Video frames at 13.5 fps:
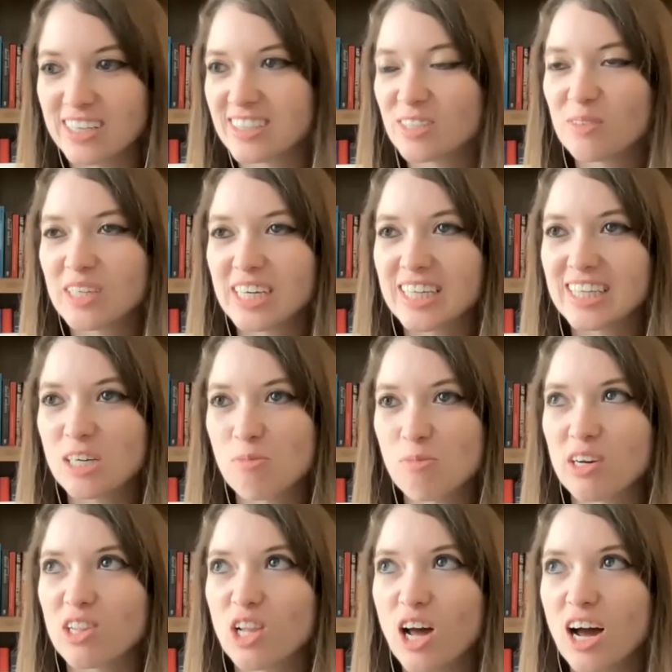It's something I think
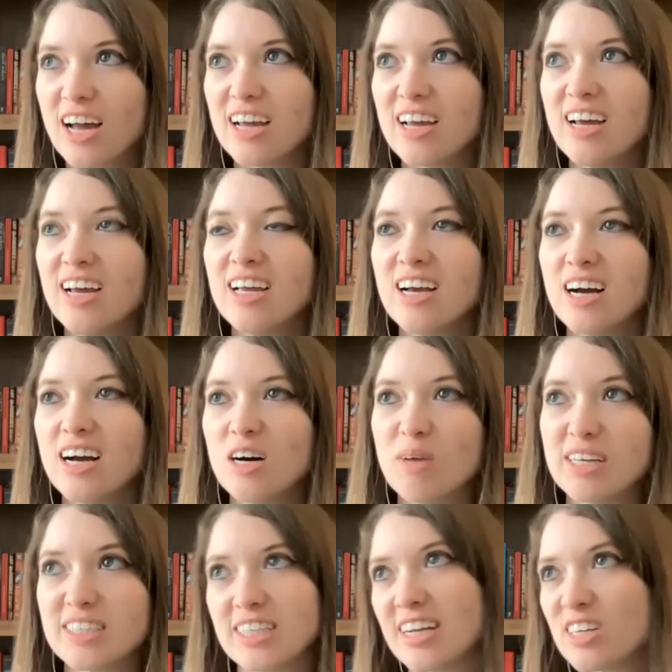about a lot
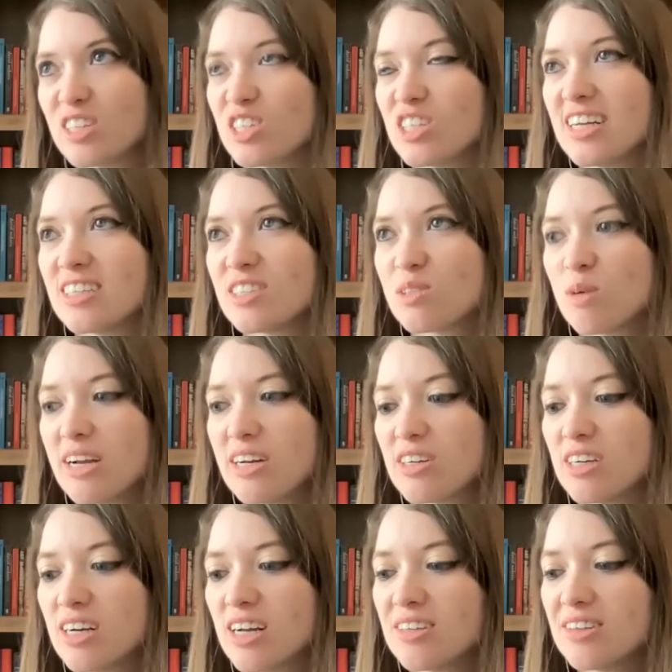as an editor and as a writer.
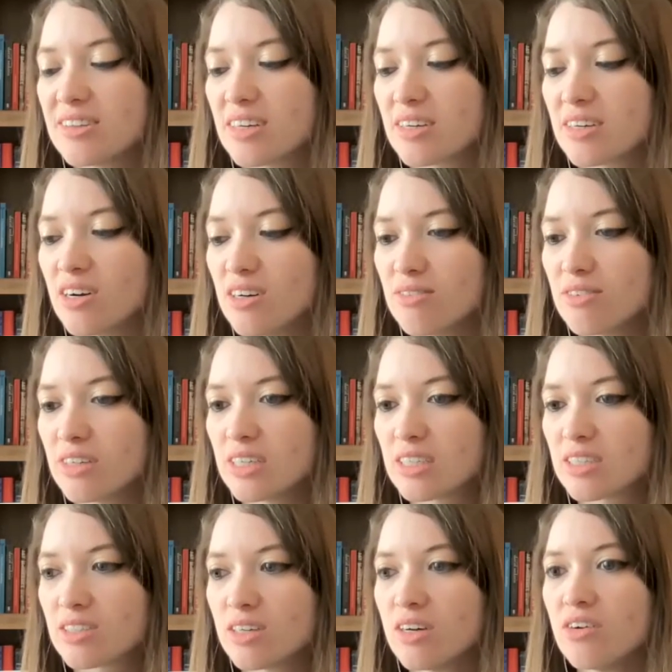And I think that
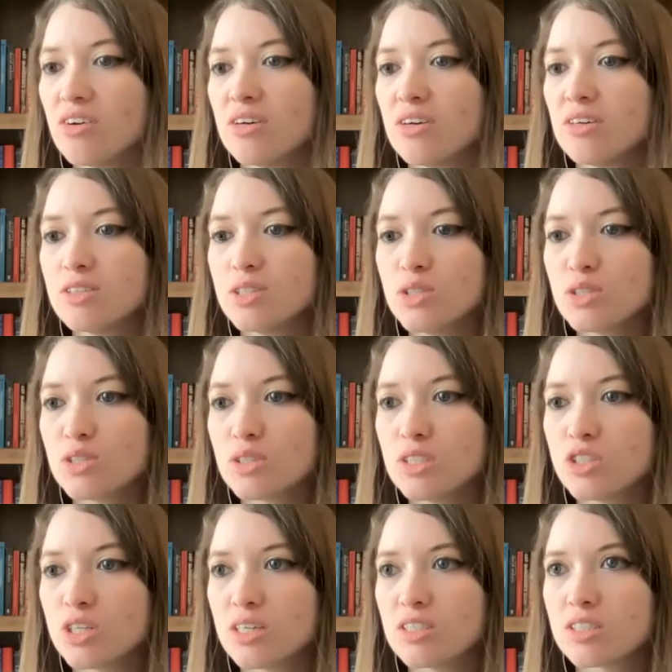conflict is usually
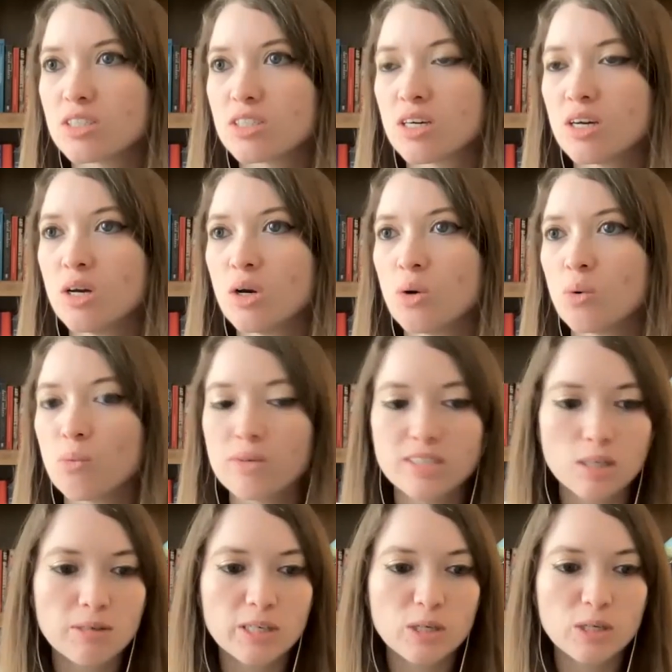just when
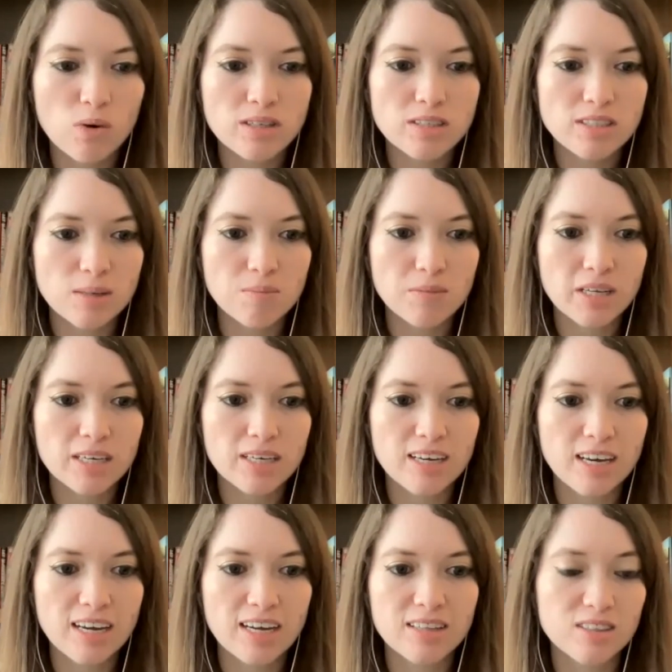somebody wants something
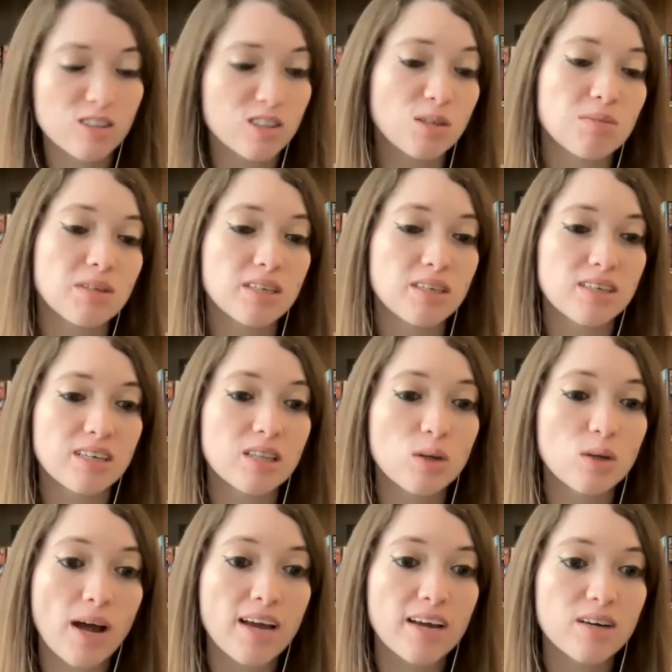and there's something in the
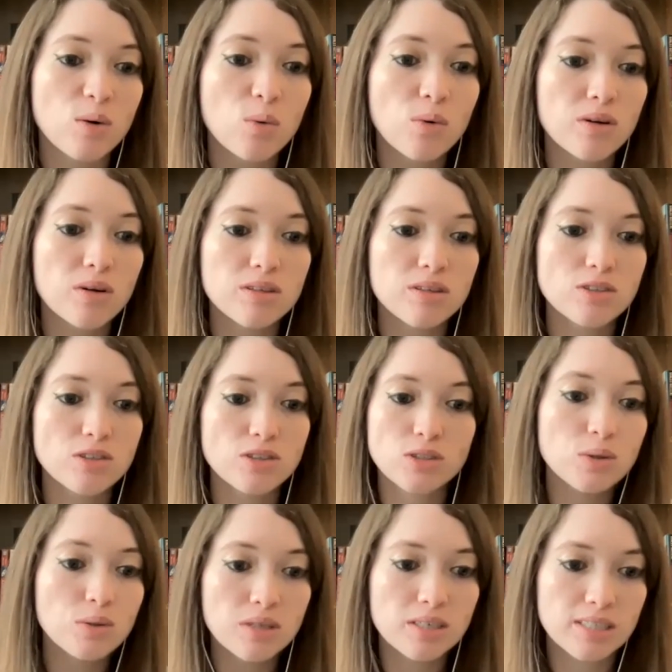way, or there's just
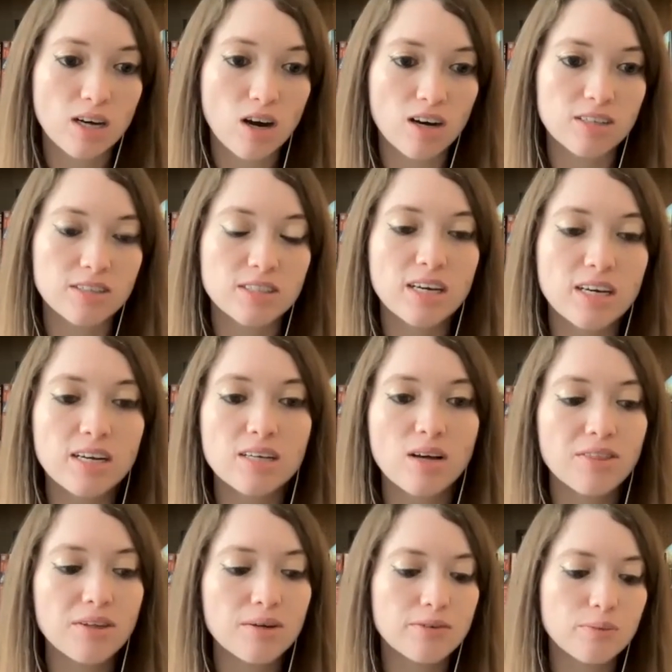two things at odds. And I
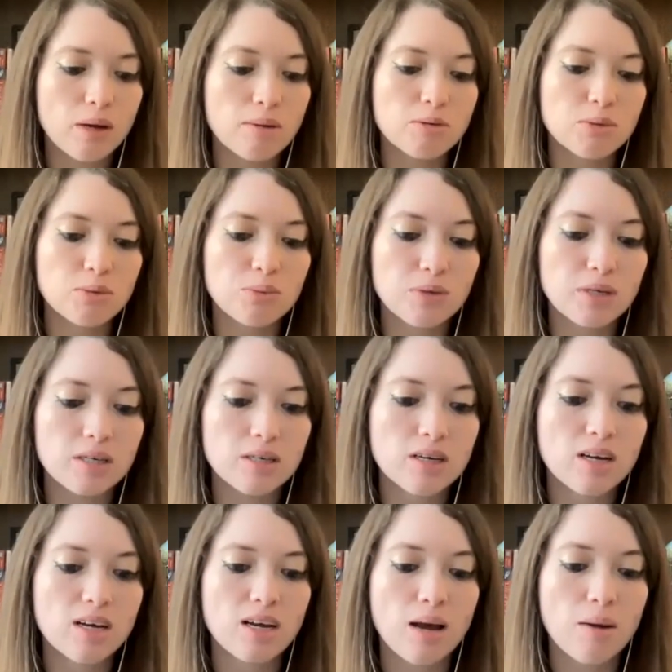think sometimes when we
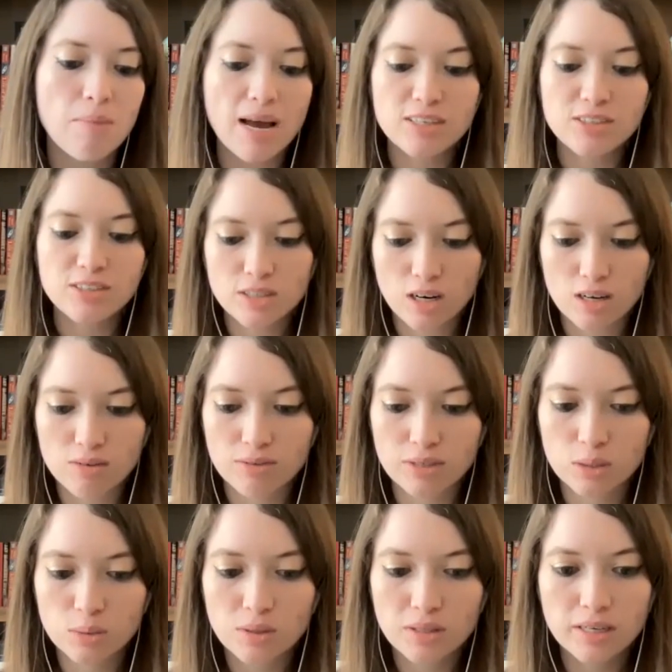imagine
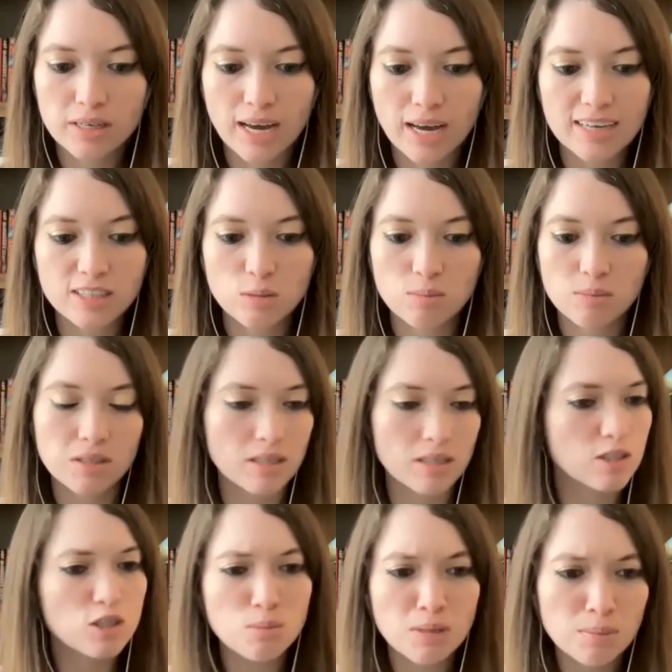conflict, we think it has to be like
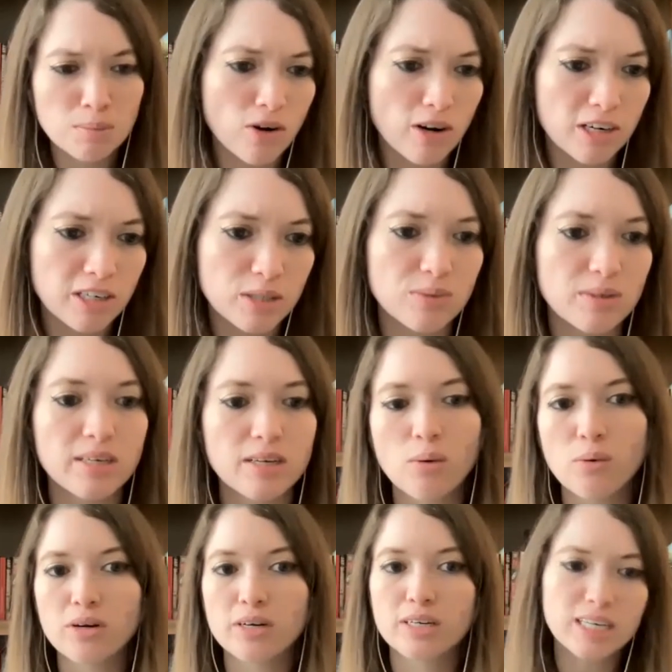two people arguing
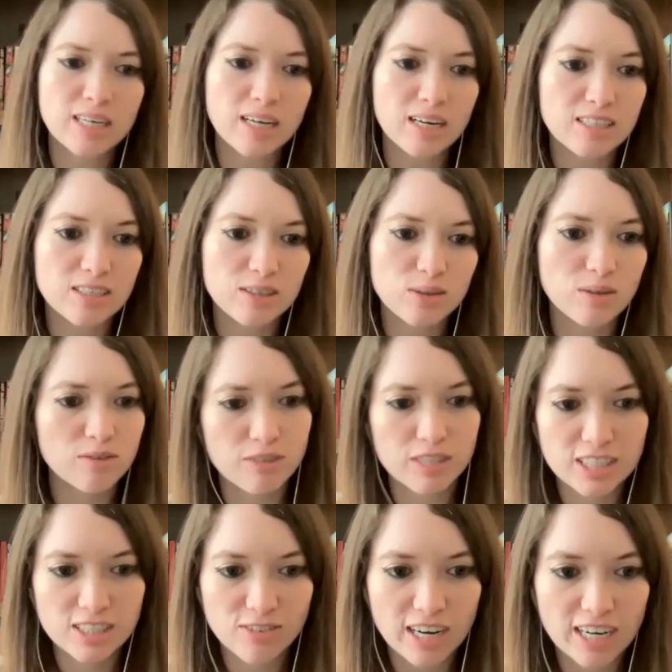or getting into a
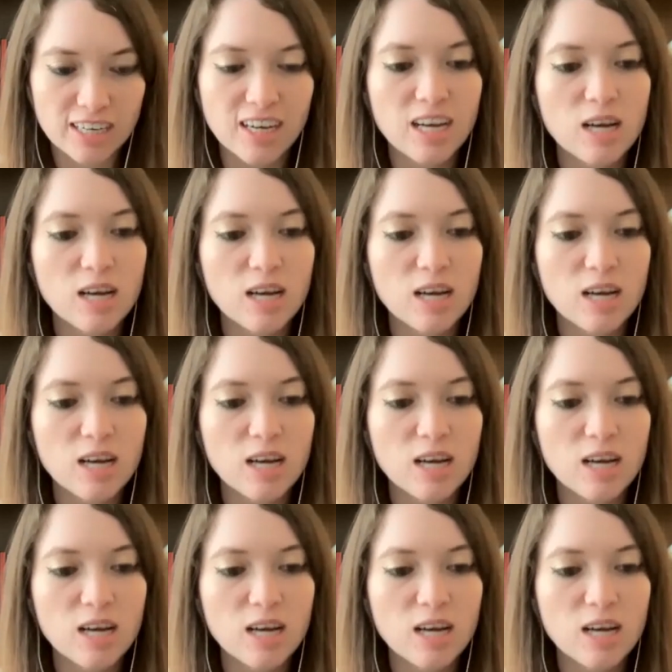fist fight.